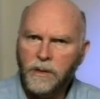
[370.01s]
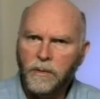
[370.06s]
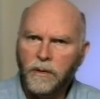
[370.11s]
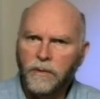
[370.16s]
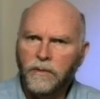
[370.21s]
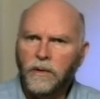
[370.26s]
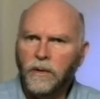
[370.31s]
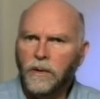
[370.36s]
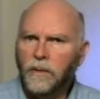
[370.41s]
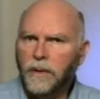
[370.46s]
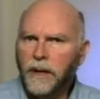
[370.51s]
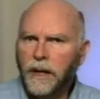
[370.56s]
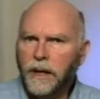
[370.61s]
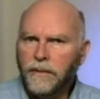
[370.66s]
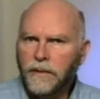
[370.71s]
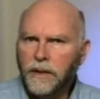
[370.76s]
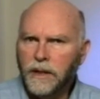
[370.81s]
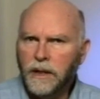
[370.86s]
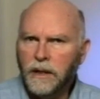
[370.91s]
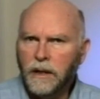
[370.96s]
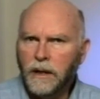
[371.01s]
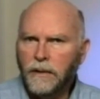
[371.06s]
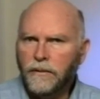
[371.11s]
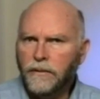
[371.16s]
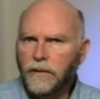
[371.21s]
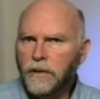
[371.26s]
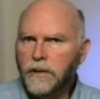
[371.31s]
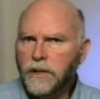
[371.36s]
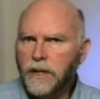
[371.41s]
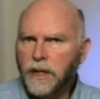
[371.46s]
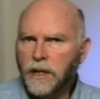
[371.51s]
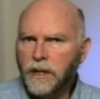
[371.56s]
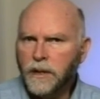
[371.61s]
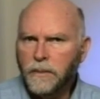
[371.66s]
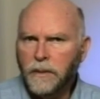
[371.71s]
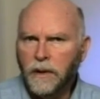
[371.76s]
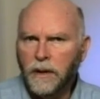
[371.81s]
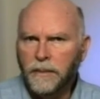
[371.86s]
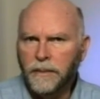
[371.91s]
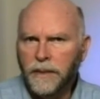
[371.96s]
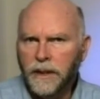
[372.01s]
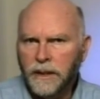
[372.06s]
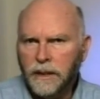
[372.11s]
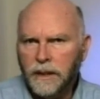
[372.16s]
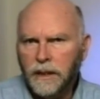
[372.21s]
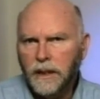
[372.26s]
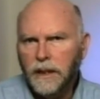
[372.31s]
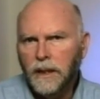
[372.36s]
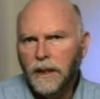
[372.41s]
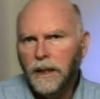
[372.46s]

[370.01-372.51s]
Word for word: before we ever did our first experiment.